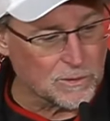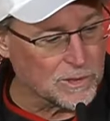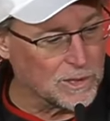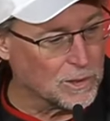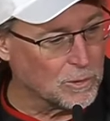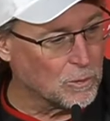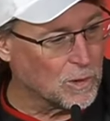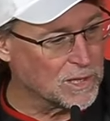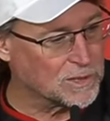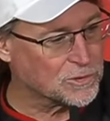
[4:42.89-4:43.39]

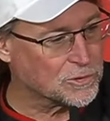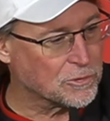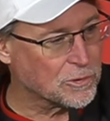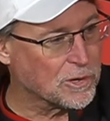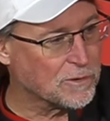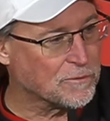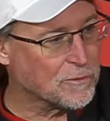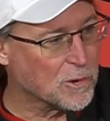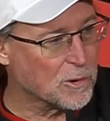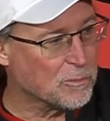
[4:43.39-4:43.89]
watch
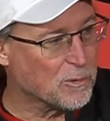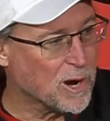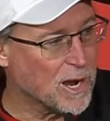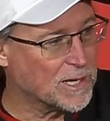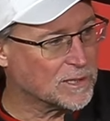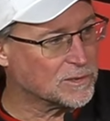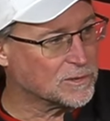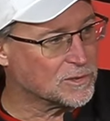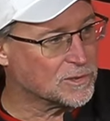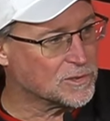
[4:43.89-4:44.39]
3 or 4
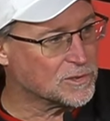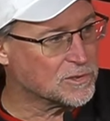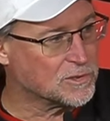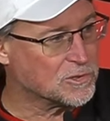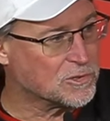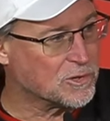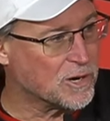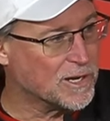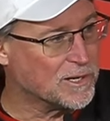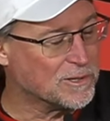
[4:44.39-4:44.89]
practices
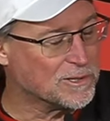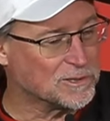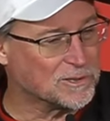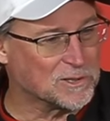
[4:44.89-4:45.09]
to try to